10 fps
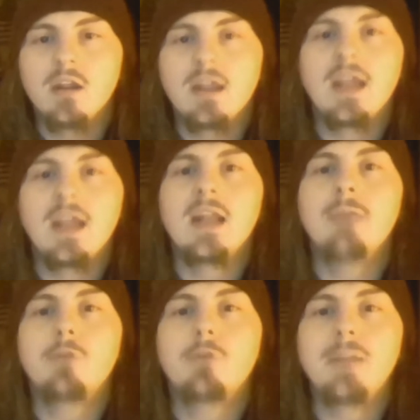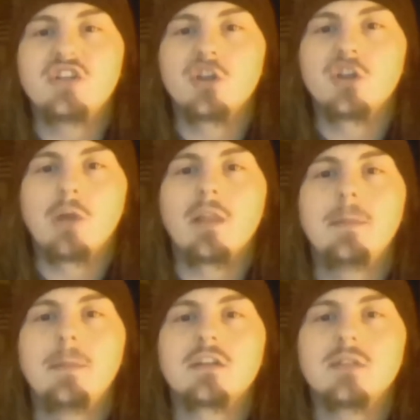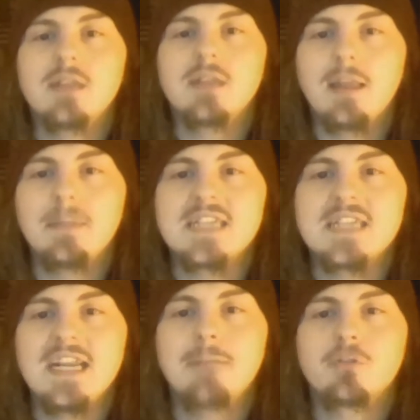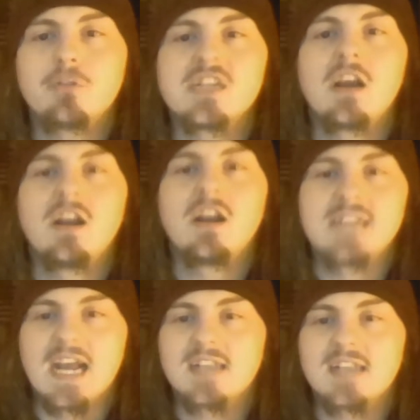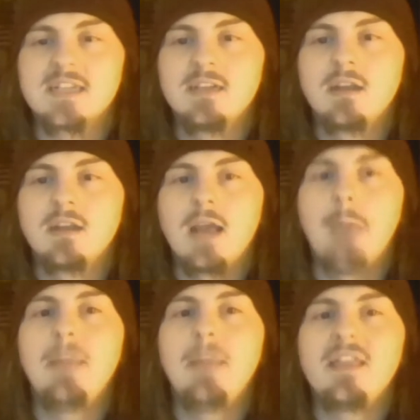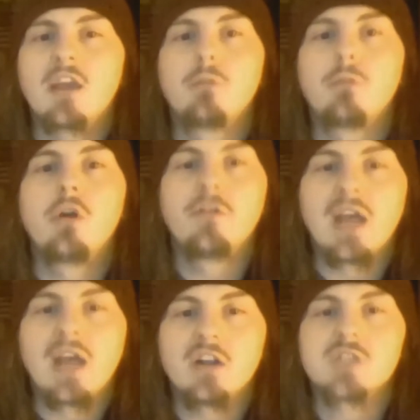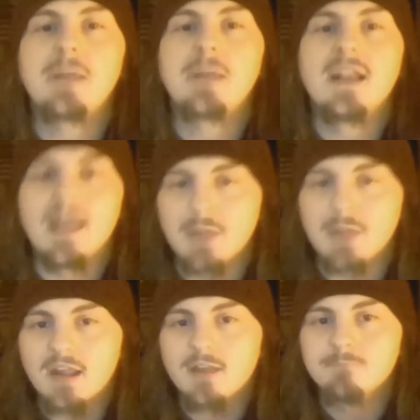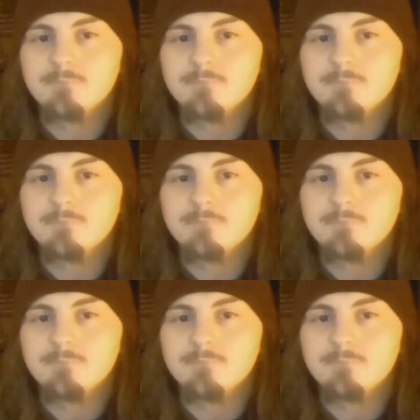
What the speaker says: and information while limiting in-person contact amid the coronavirus pandemic.